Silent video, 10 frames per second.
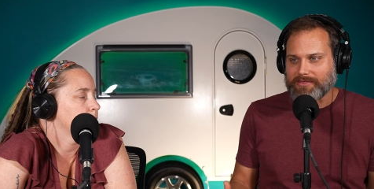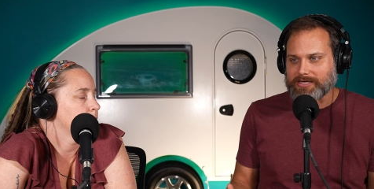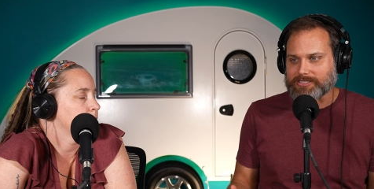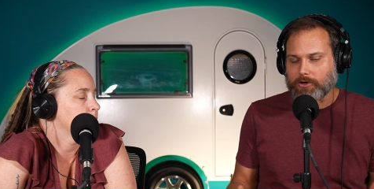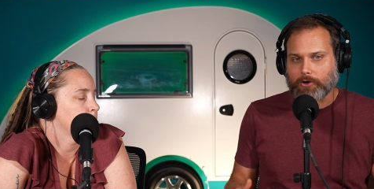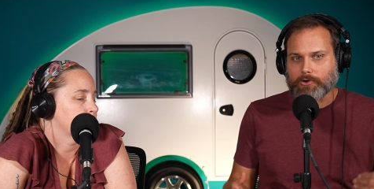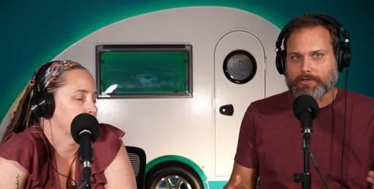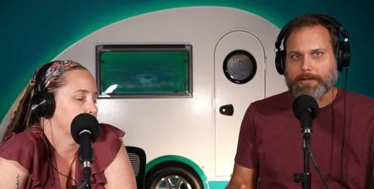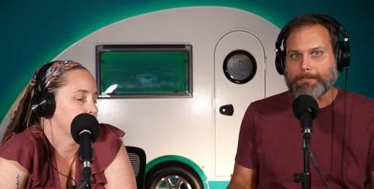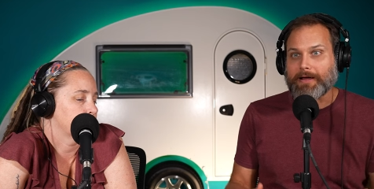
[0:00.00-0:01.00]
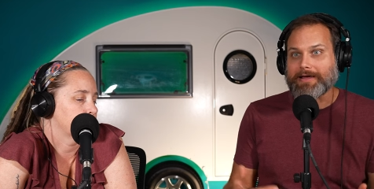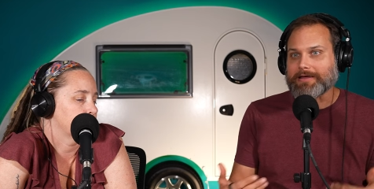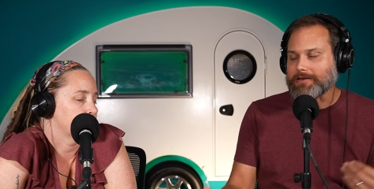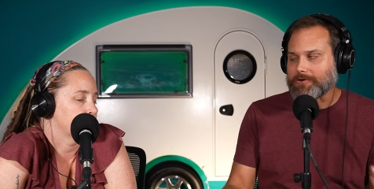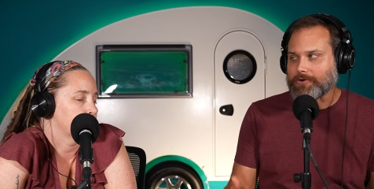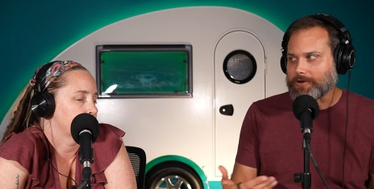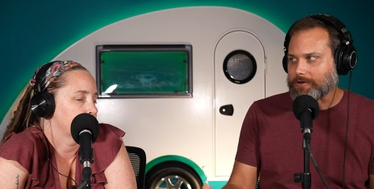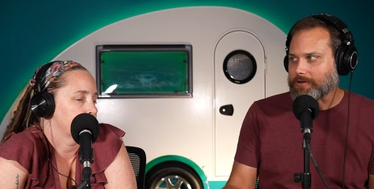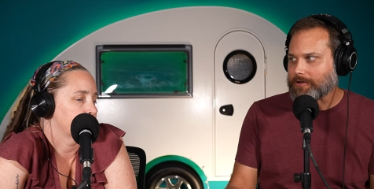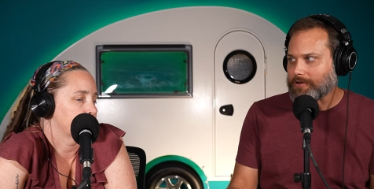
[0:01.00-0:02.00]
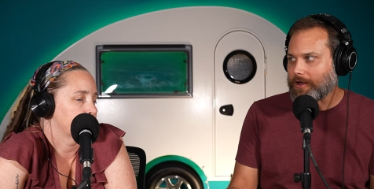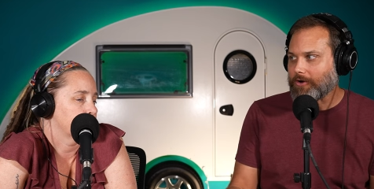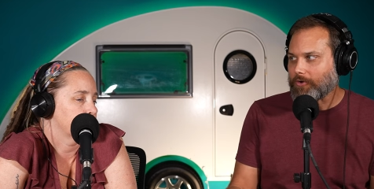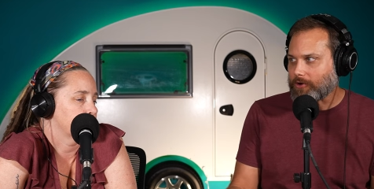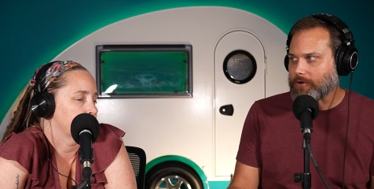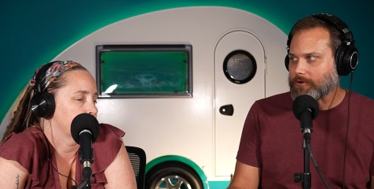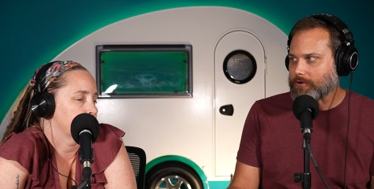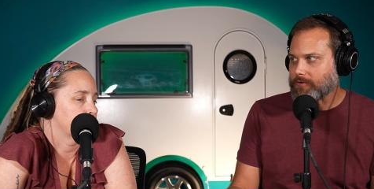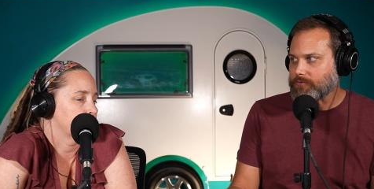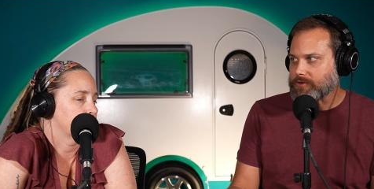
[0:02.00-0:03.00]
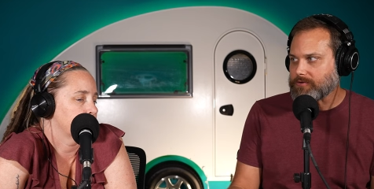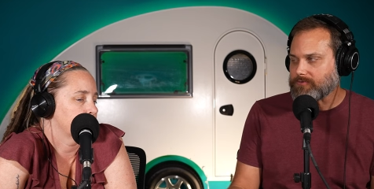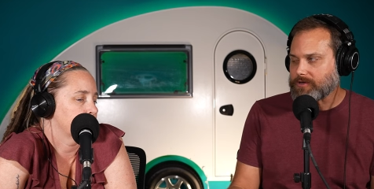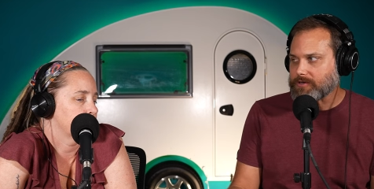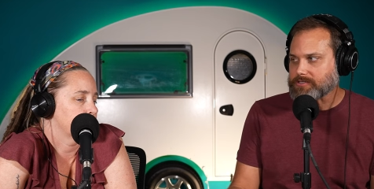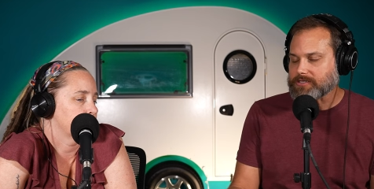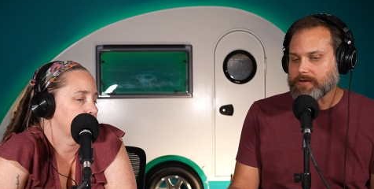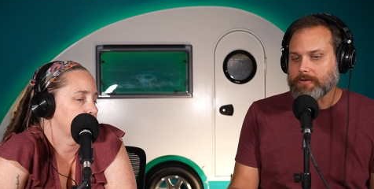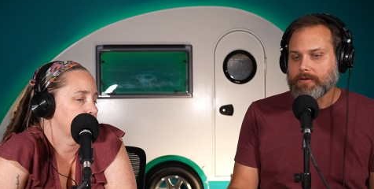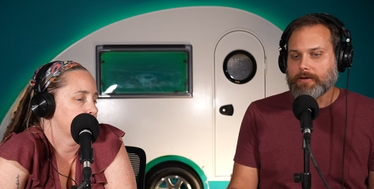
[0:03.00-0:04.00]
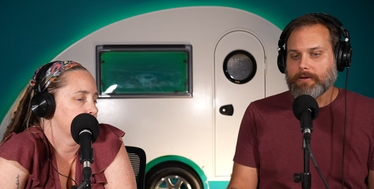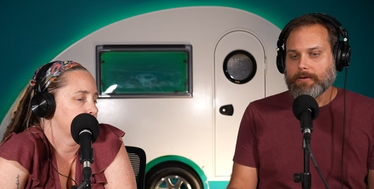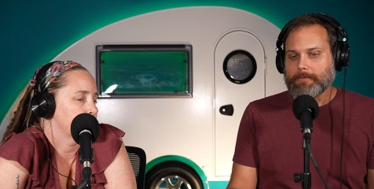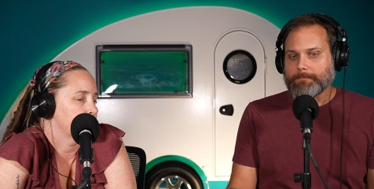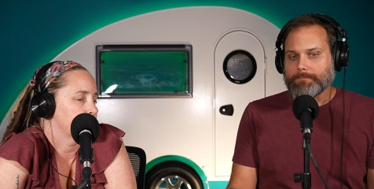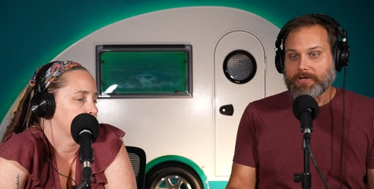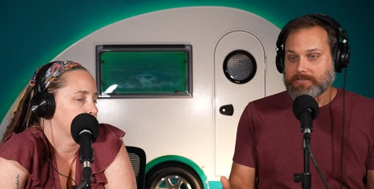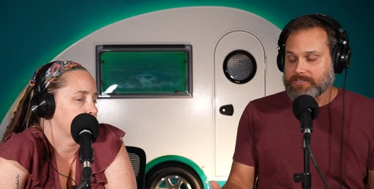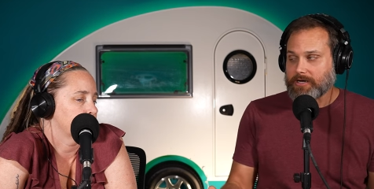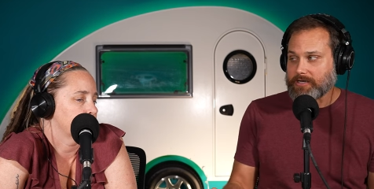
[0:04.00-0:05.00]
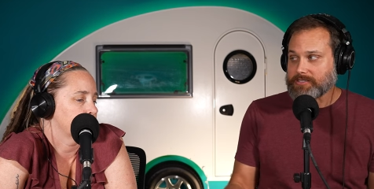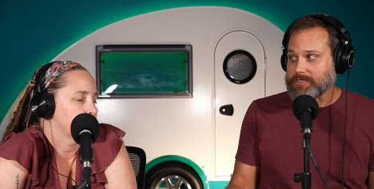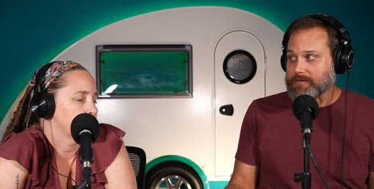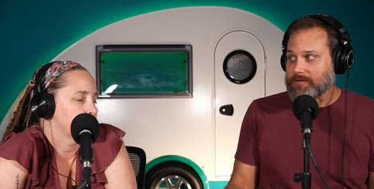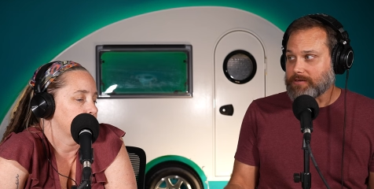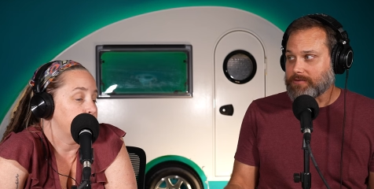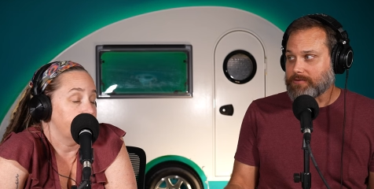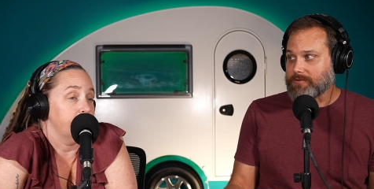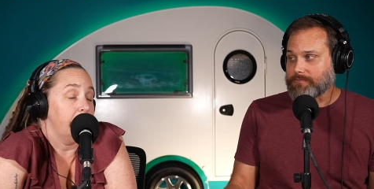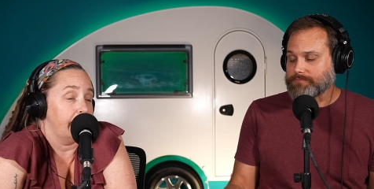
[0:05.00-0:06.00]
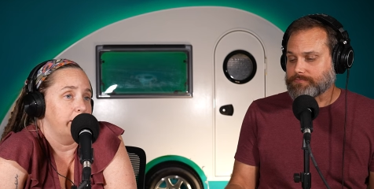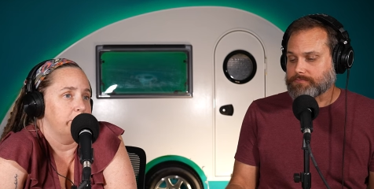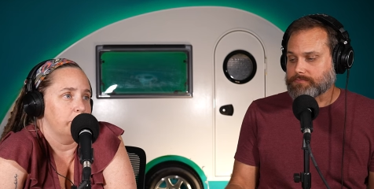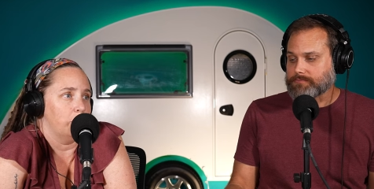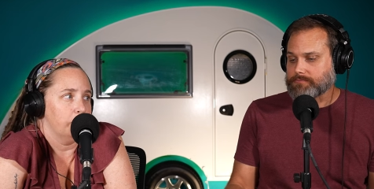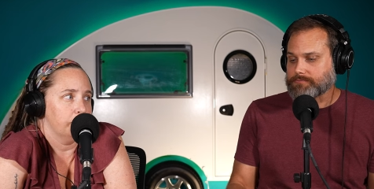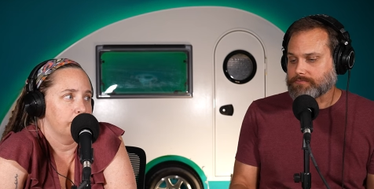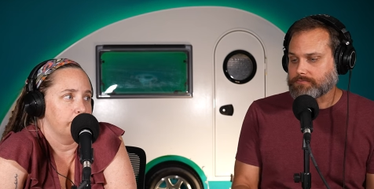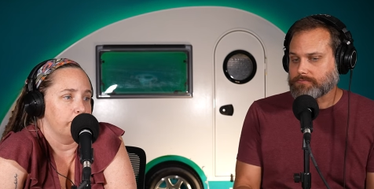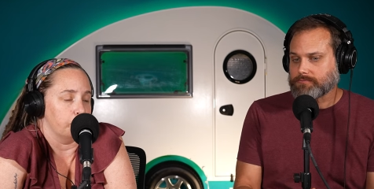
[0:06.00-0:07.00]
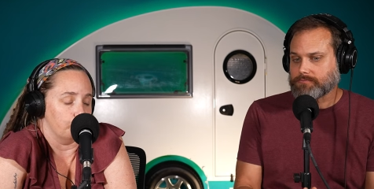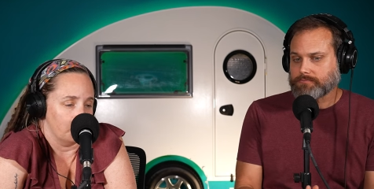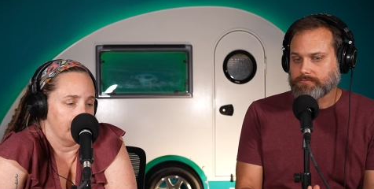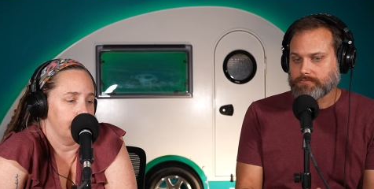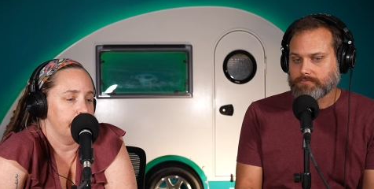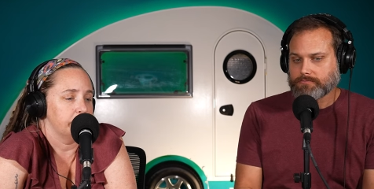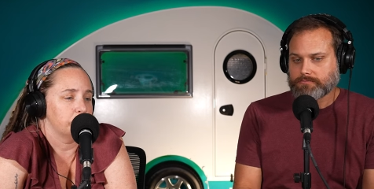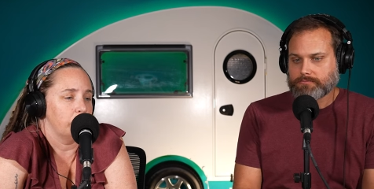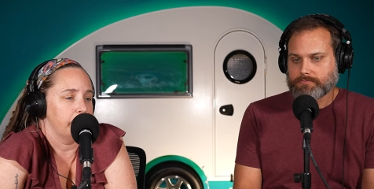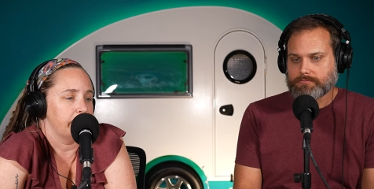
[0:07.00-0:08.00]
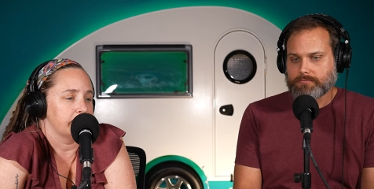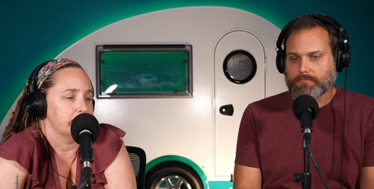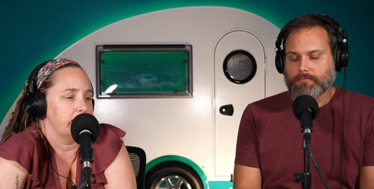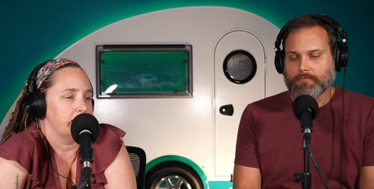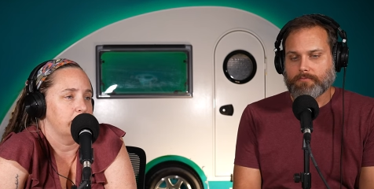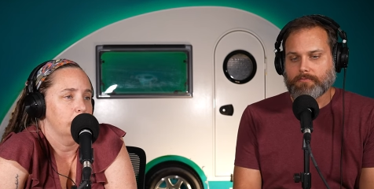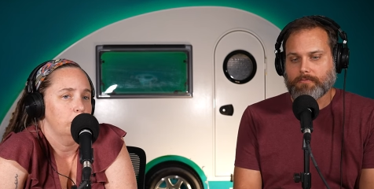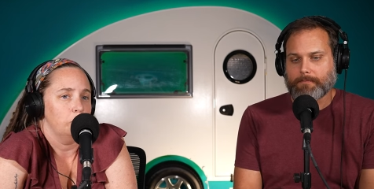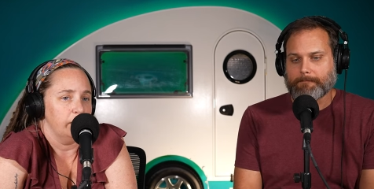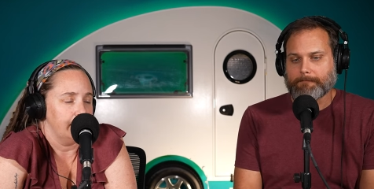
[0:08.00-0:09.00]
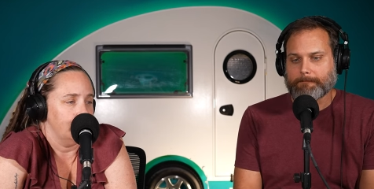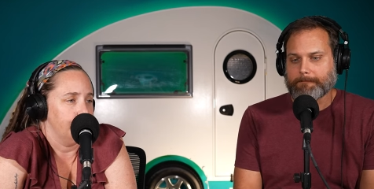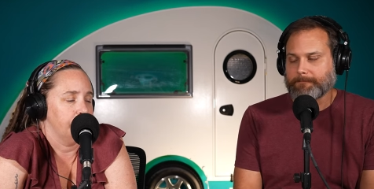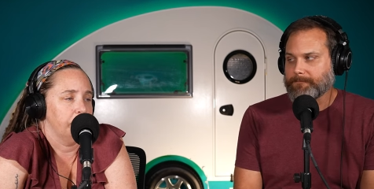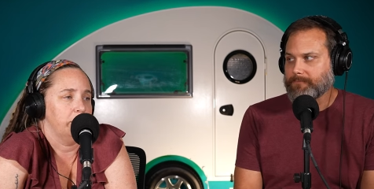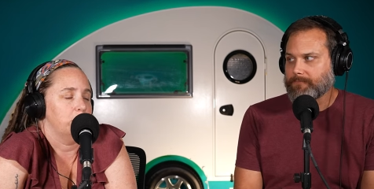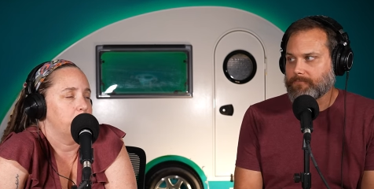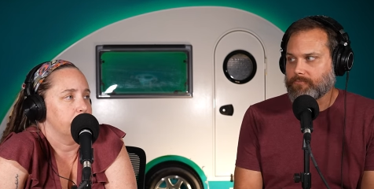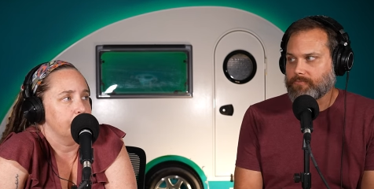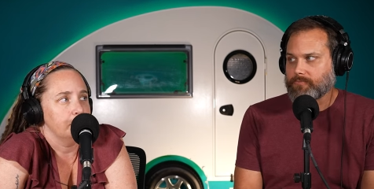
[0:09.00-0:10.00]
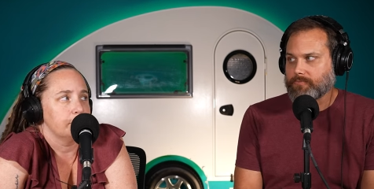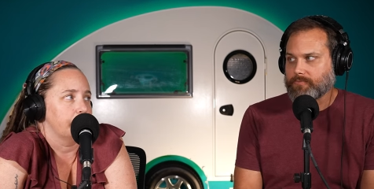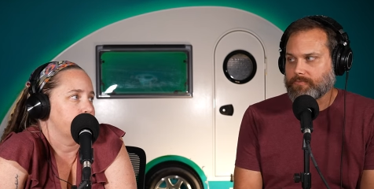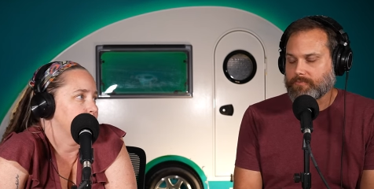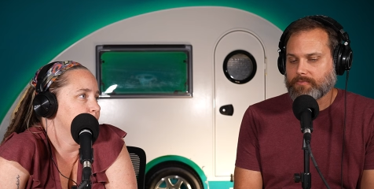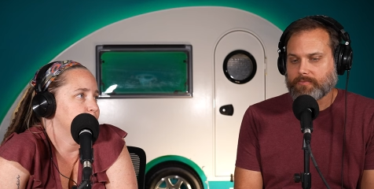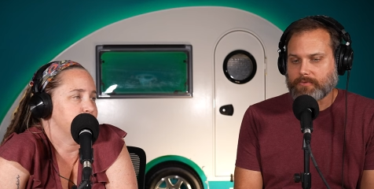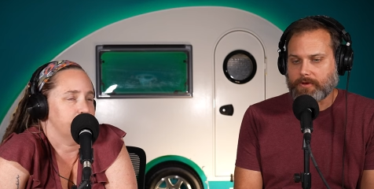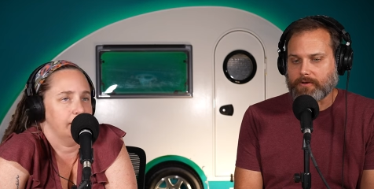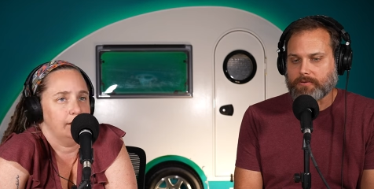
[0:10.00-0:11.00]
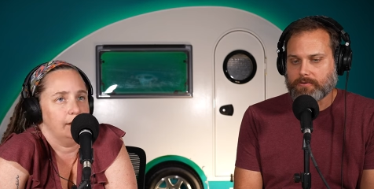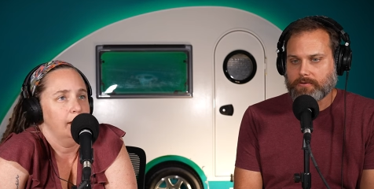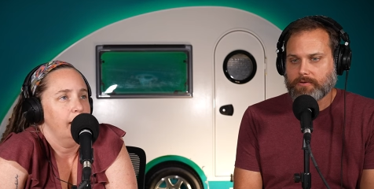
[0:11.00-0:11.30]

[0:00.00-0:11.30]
Speaker 1: this early pioneering era of the EVs because it's not easy.
Speaker 2: But yeah, and there are really big drawbacks that we keep hearing in all the news articles yeah. and